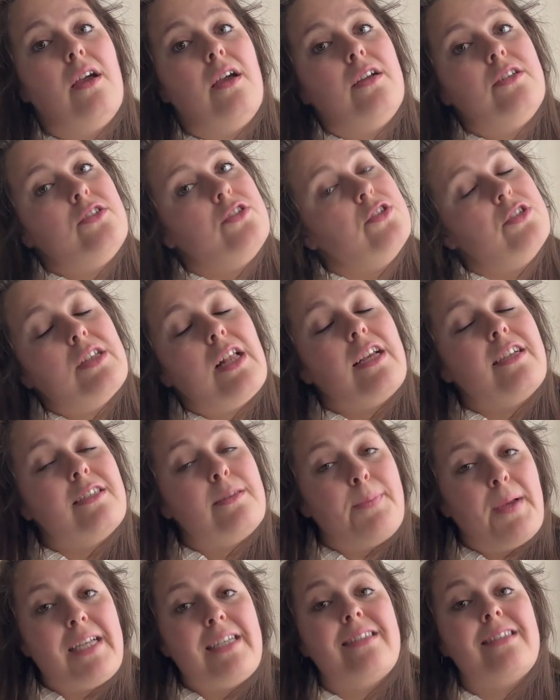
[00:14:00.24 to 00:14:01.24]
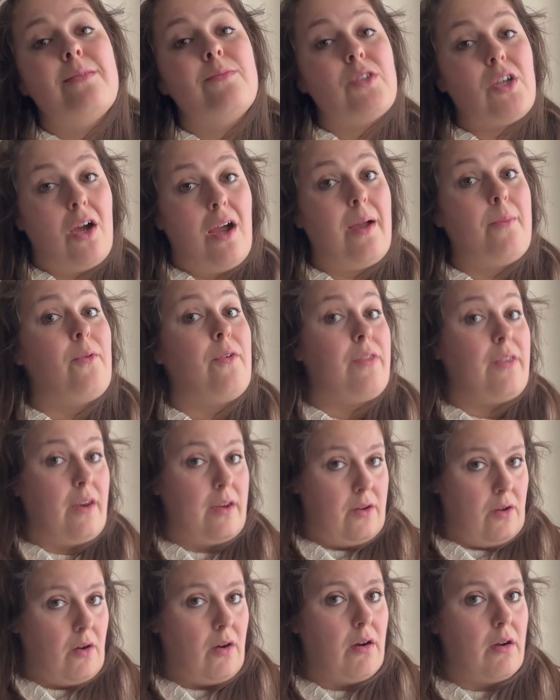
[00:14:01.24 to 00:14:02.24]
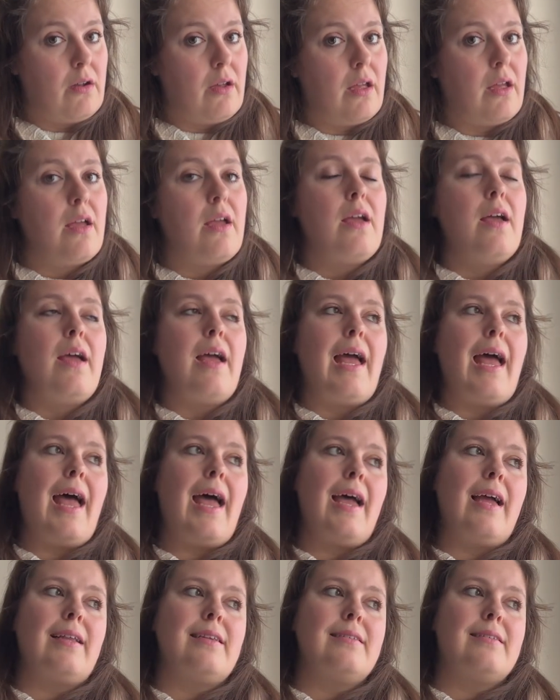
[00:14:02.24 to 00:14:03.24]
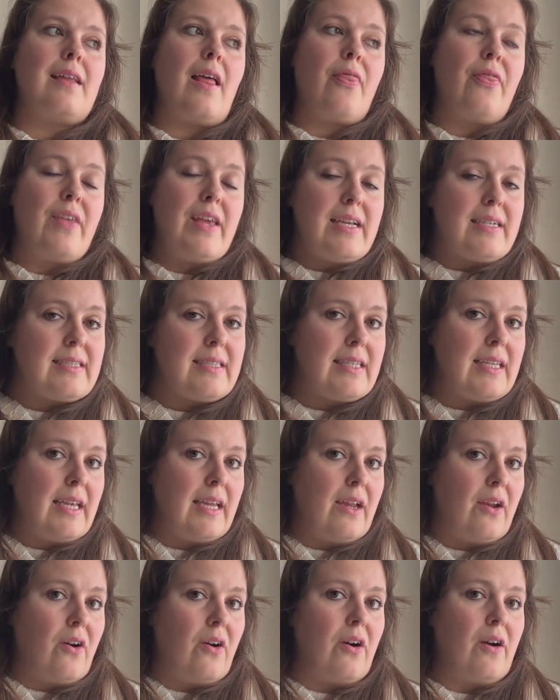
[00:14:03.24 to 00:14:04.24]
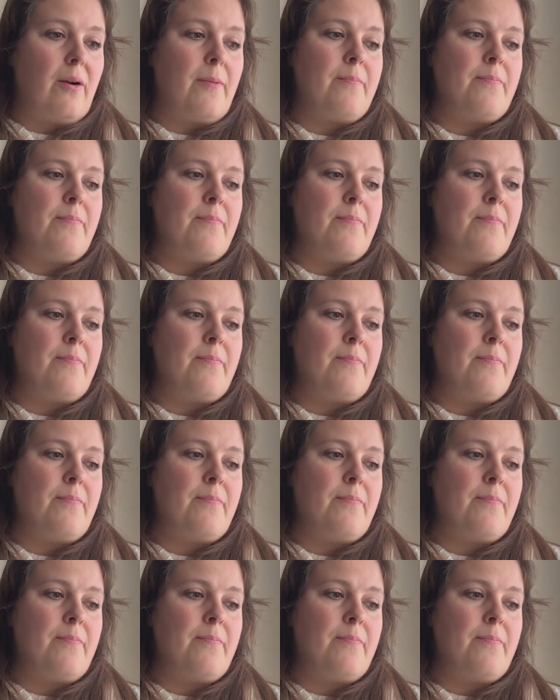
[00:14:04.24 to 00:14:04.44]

just like spend some time with the dog. And this year,